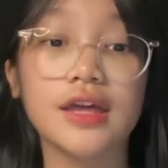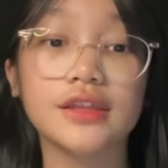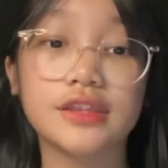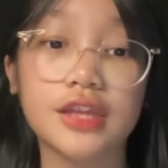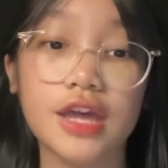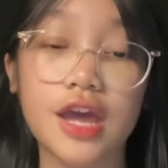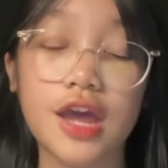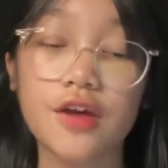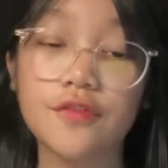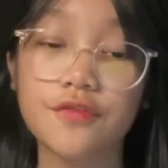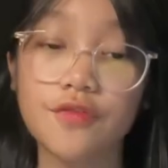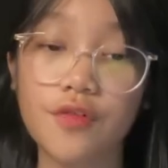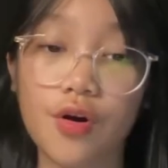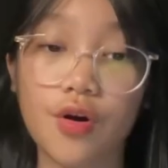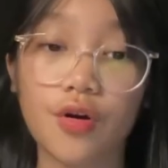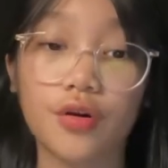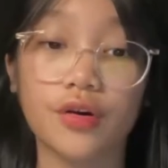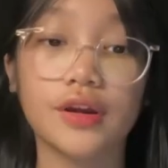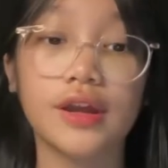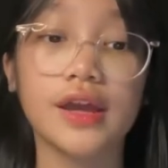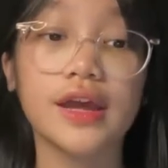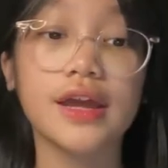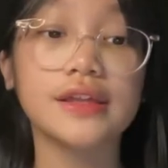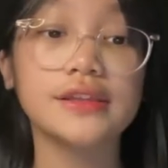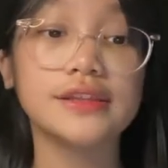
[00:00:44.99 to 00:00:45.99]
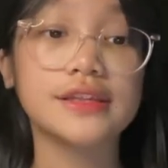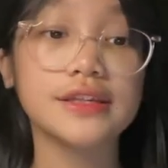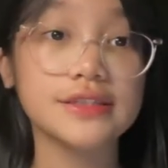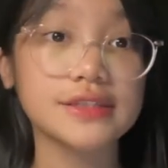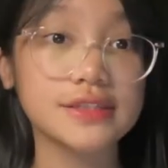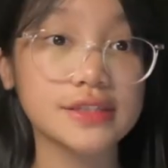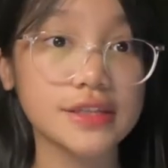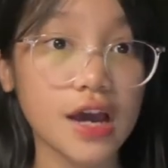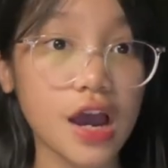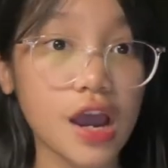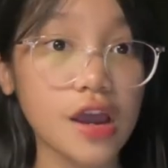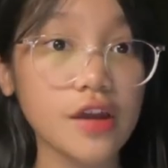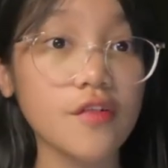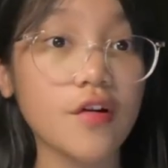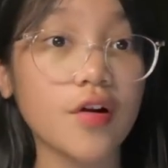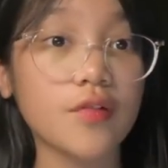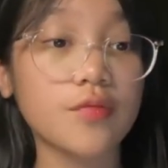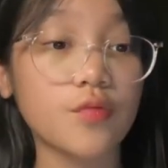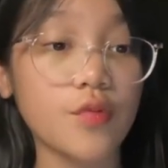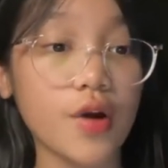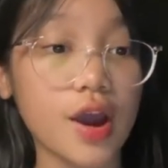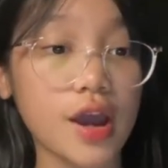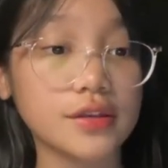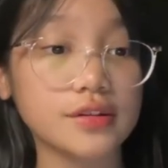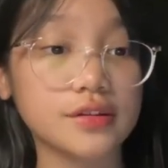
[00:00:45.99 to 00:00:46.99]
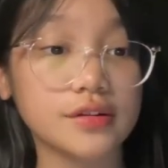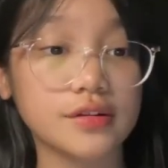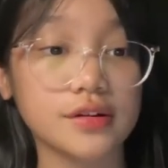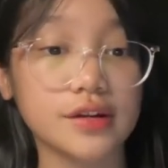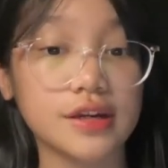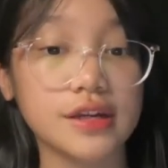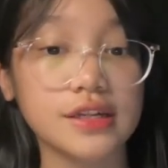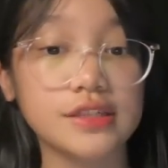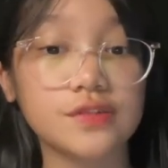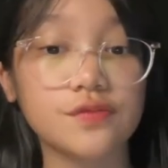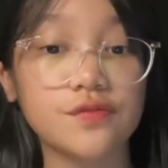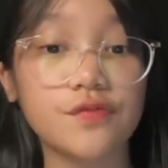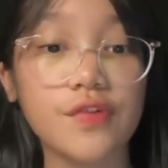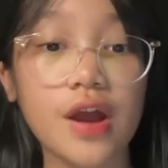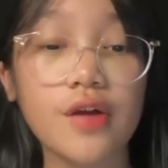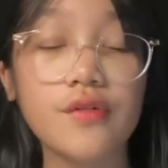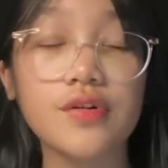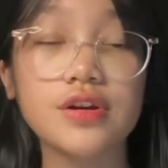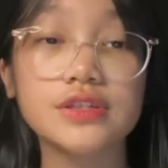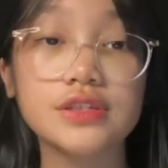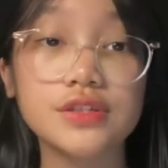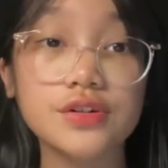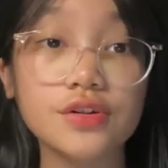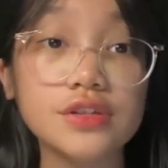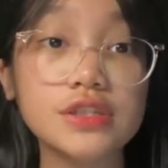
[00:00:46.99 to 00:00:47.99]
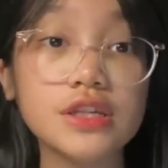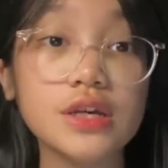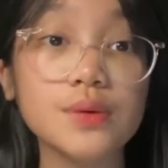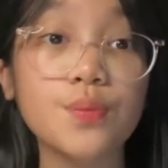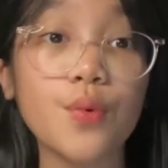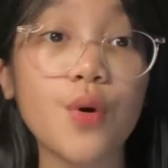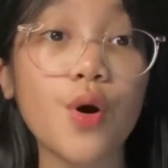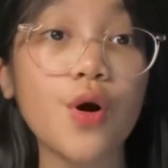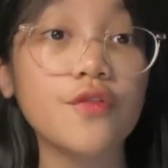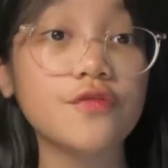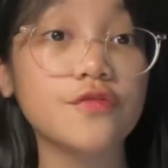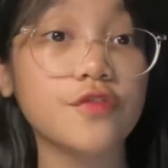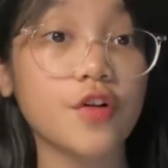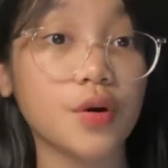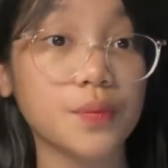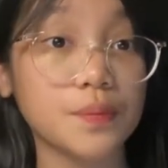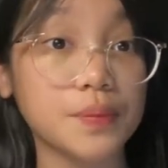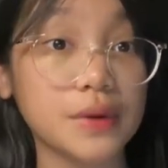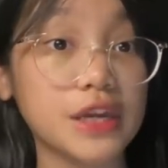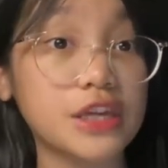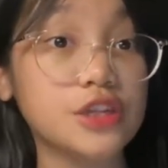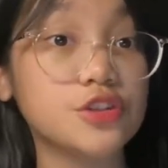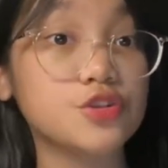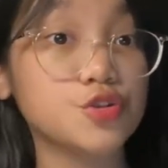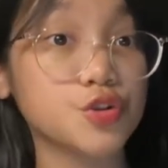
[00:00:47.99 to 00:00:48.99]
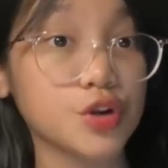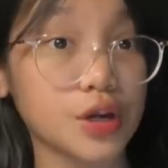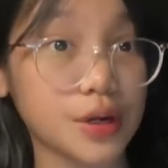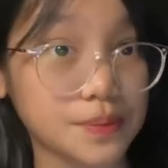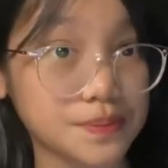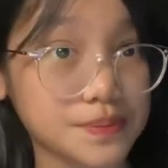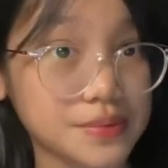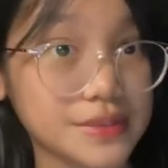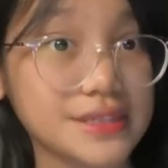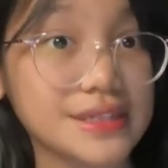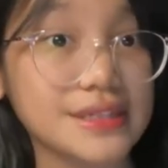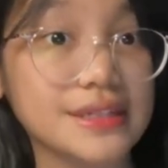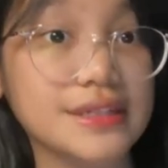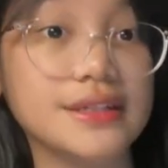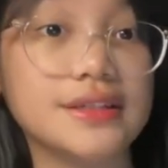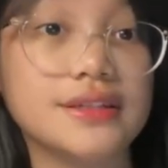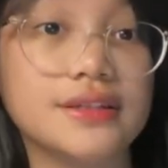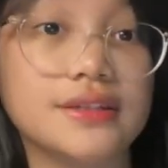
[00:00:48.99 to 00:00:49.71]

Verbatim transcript: Therefore, this type of weather is very suitable for beach trips.